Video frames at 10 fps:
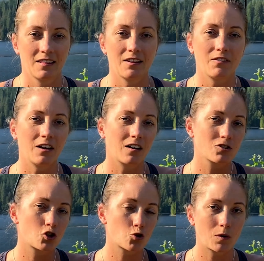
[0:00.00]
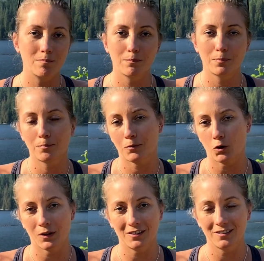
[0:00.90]
They feed on shrimp,
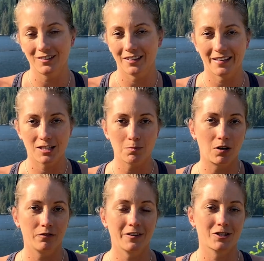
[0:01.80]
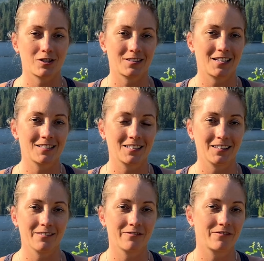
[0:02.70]
krill, and small fish that tend to
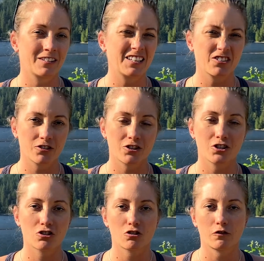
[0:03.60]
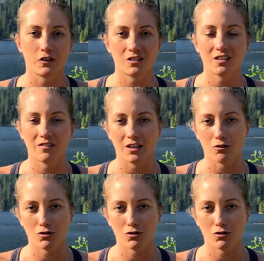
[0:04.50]
live nearer to the surface of the